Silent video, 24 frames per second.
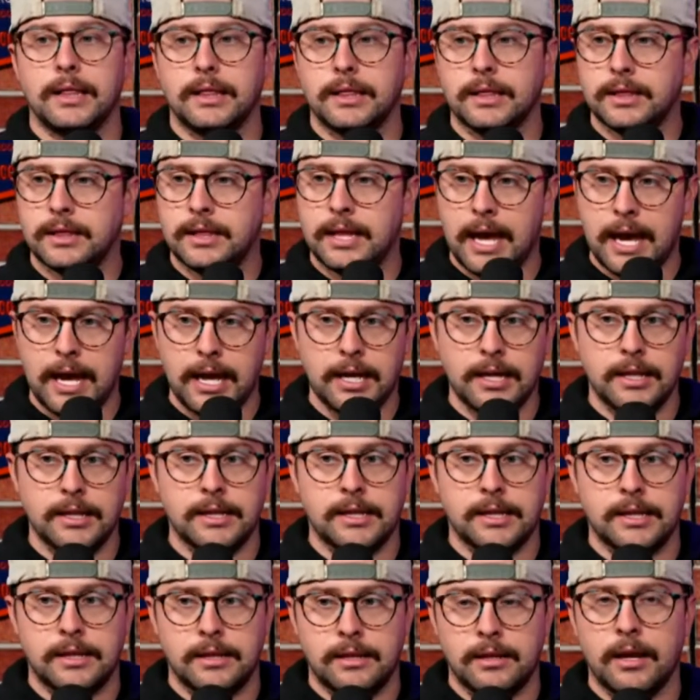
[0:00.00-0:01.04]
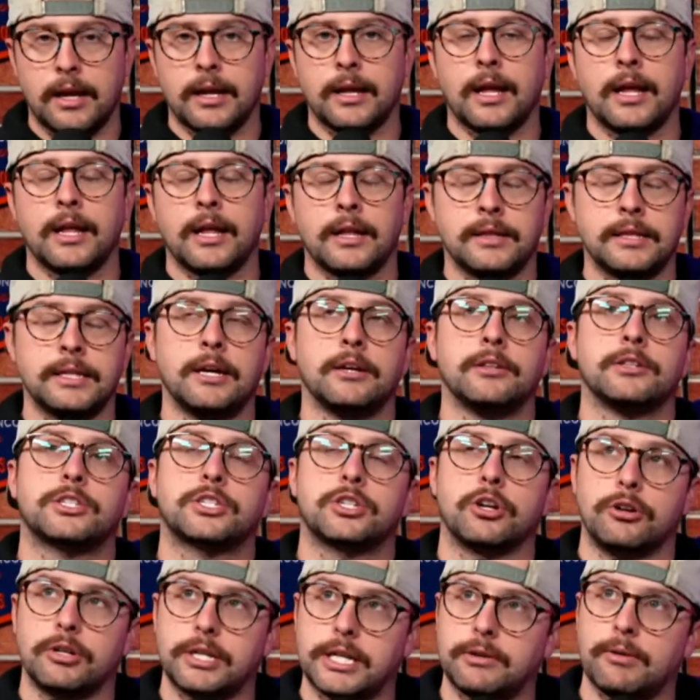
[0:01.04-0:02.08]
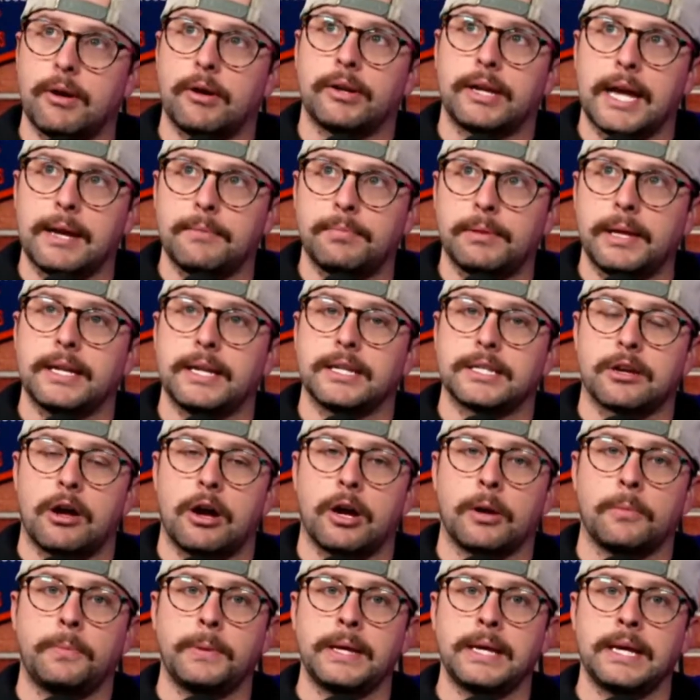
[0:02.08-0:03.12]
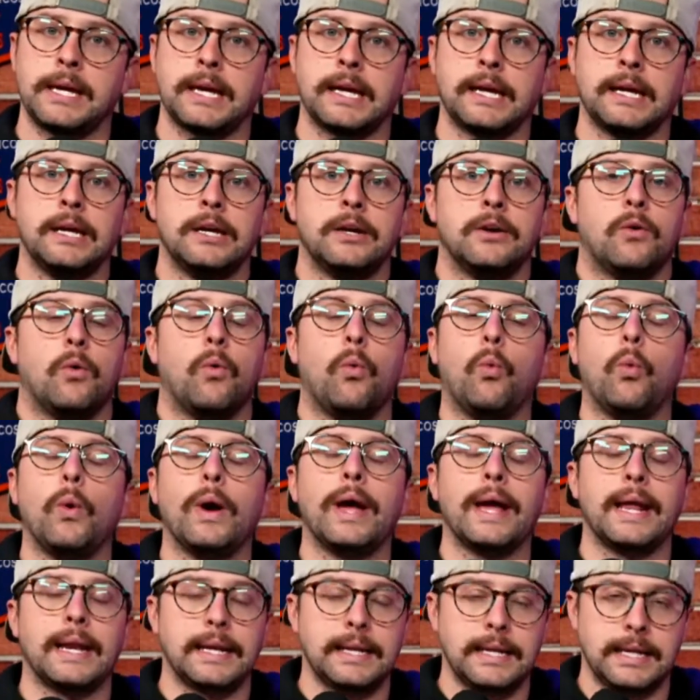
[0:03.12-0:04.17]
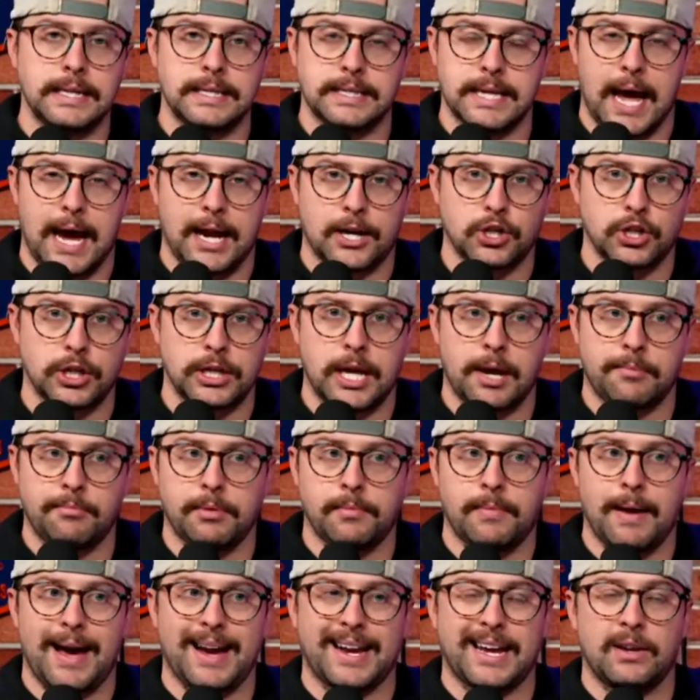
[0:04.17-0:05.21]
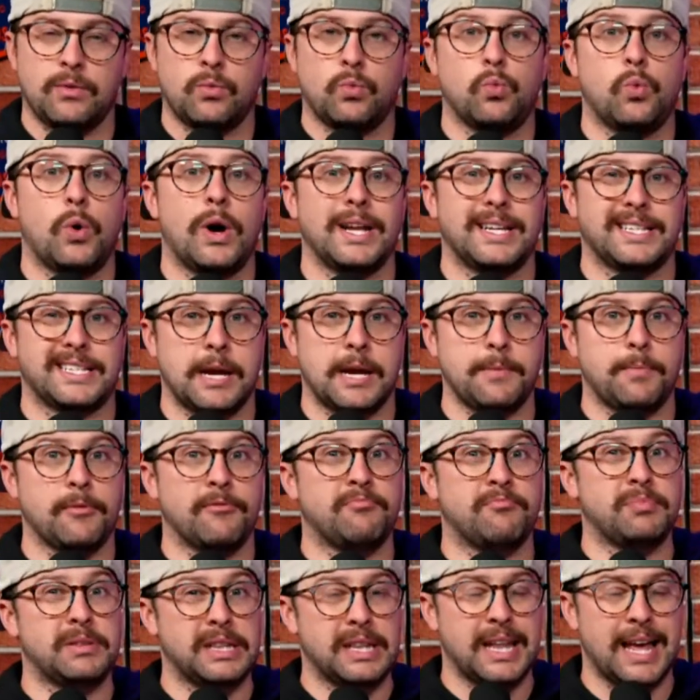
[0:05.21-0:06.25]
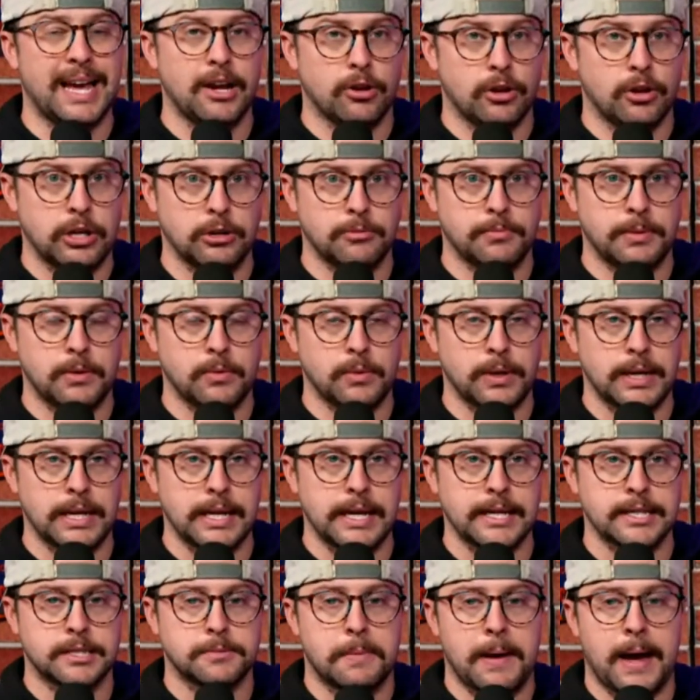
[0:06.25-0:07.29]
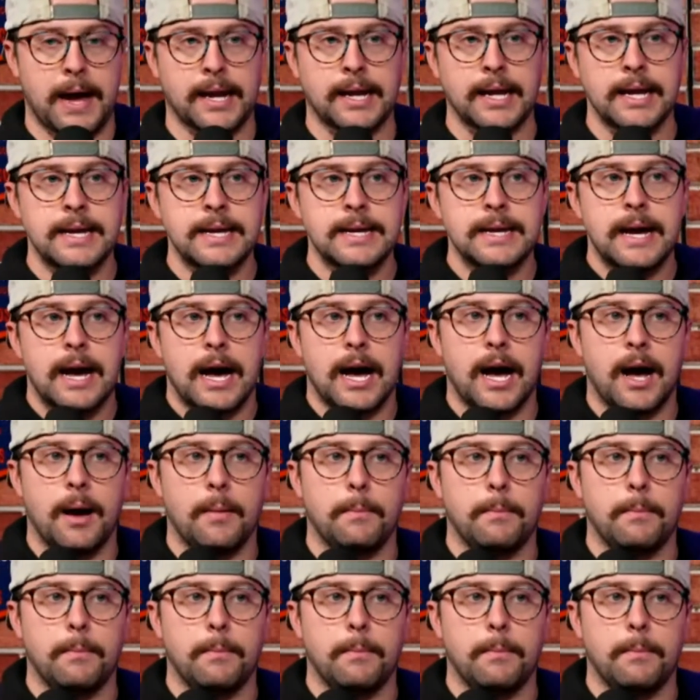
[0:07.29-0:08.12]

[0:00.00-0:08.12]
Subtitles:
the uncertainty around Gabe Landeskog being when he's actually coming back and what type of player he'll be when he gets back. But